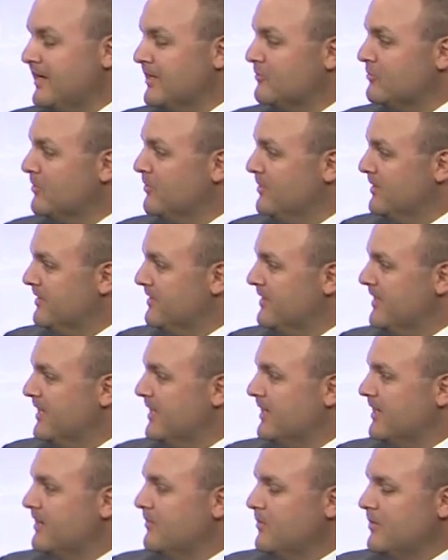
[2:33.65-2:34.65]
That's what we
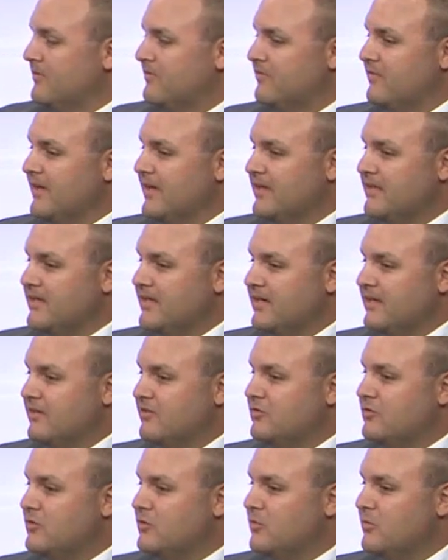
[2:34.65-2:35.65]
think. We've found that
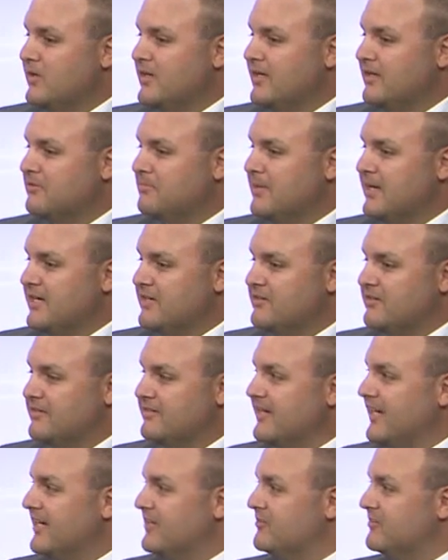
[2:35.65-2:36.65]
at 2 weeks
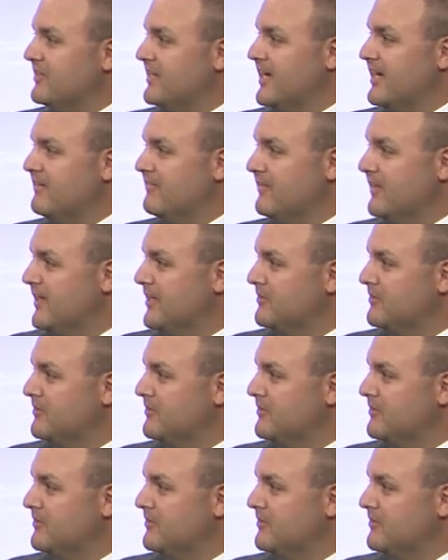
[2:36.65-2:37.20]
patients actually have